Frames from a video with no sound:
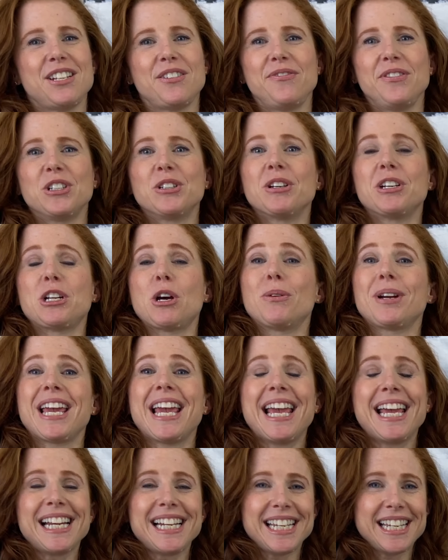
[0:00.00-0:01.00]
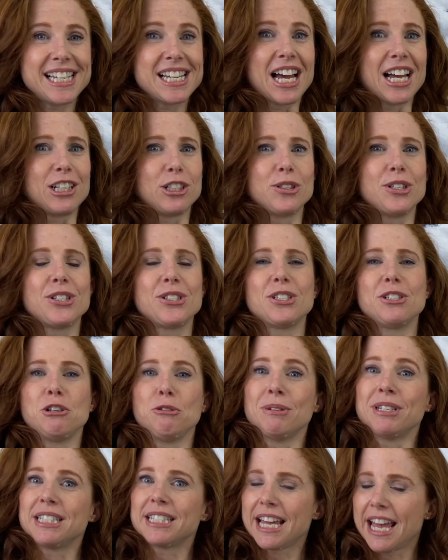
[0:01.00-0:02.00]
figuring out any color is to know
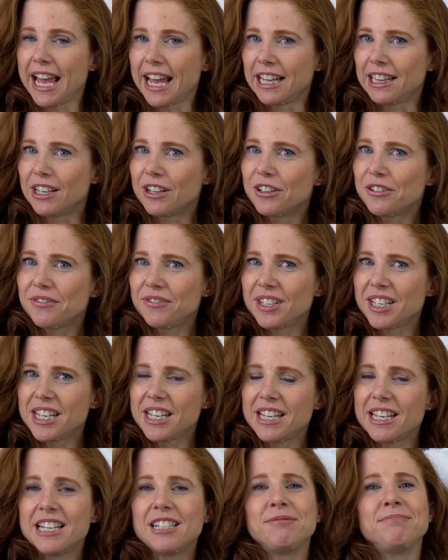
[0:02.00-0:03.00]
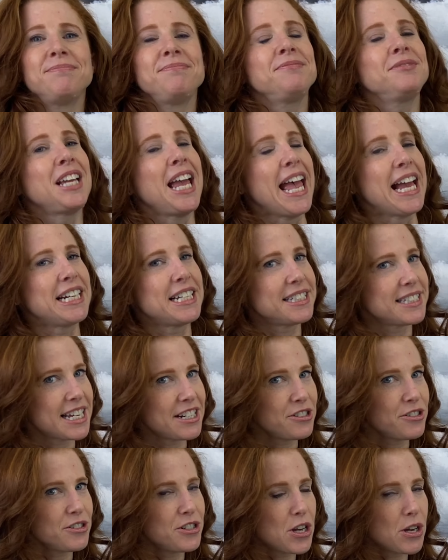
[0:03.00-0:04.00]
its LRV and its
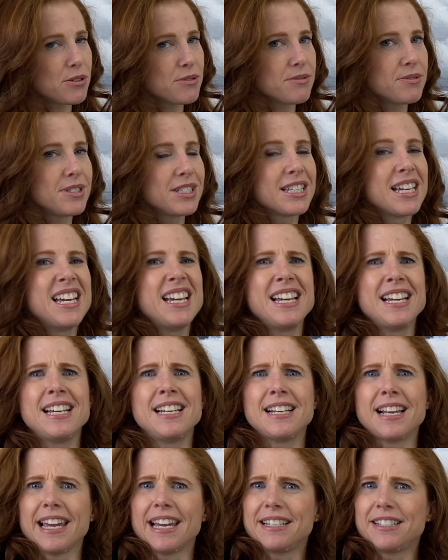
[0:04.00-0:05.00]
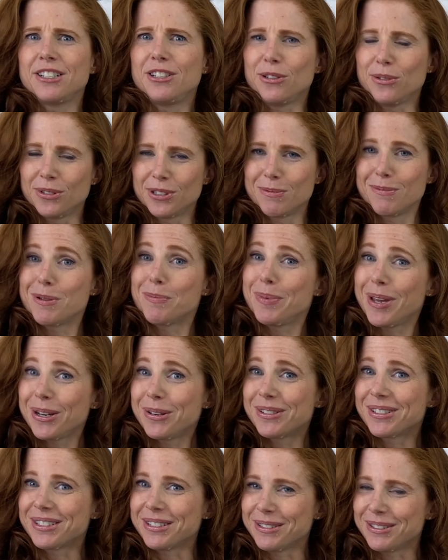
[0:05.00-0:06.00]
undertones, and to do some
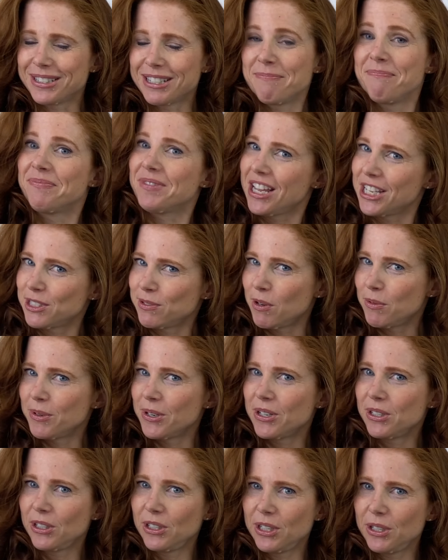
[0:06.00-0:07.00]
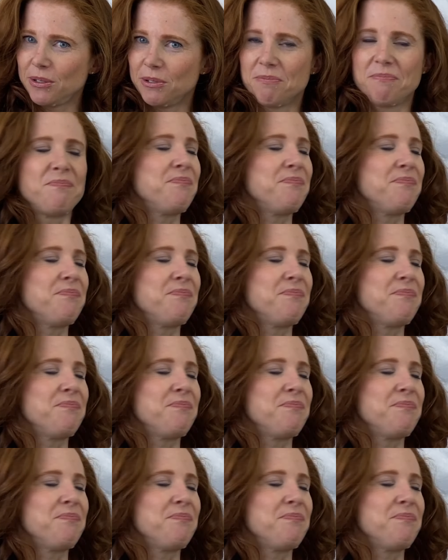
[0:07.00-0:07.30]
comparisons. That's what we're gonna do.